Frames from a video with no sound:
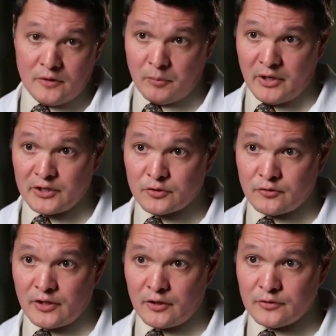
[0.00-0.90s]
the
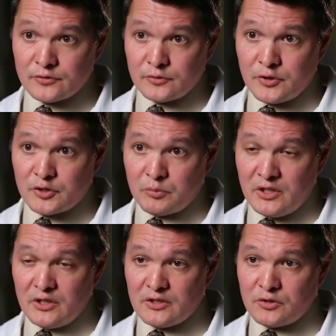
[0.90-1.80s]
mitral valve, which
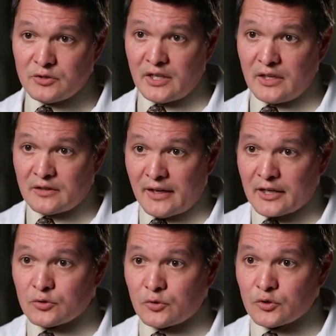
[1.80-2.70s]
means you take the
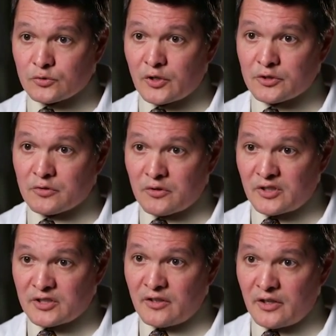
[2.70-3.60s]
actual structure
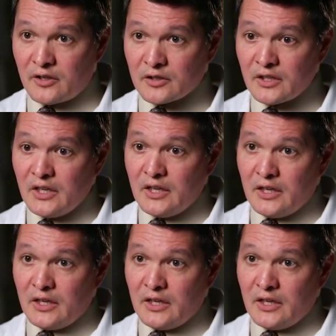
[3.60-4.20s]
that's there